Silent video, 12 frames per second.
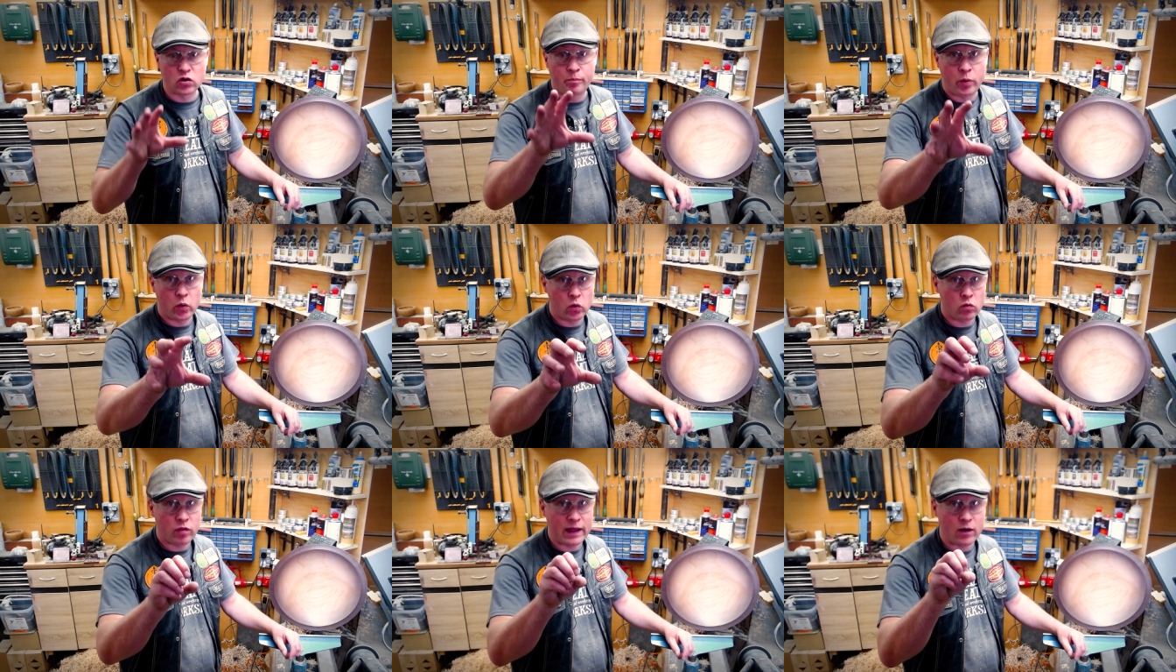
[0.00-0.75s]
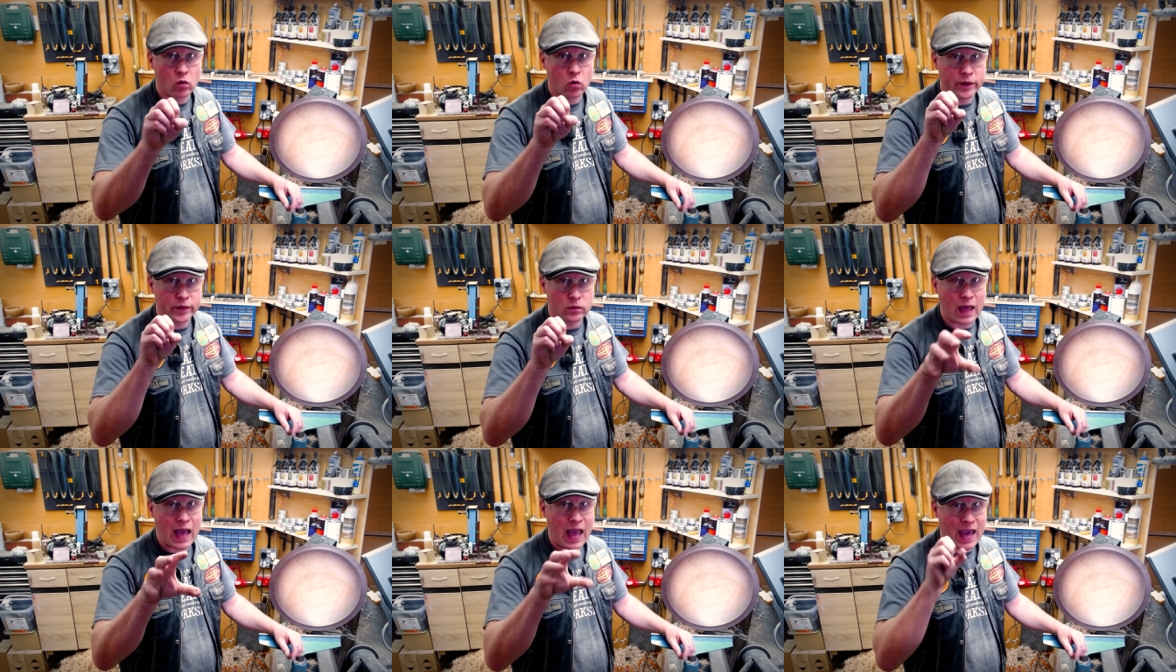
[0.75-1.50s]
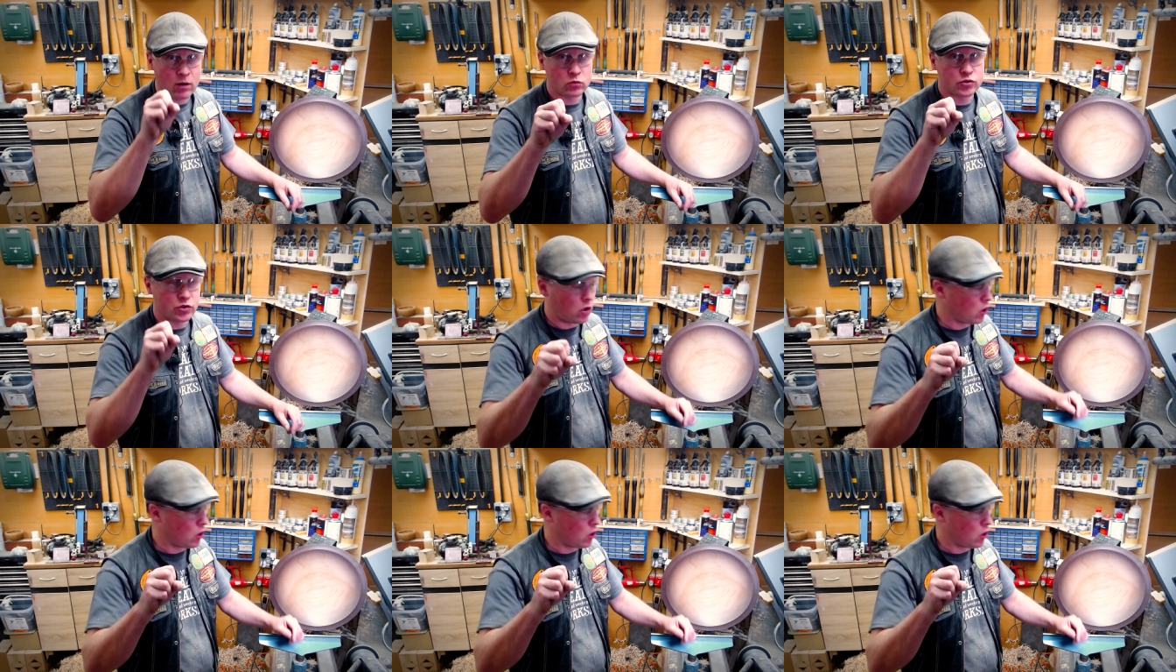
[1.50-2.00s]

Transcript: going to pull that oil out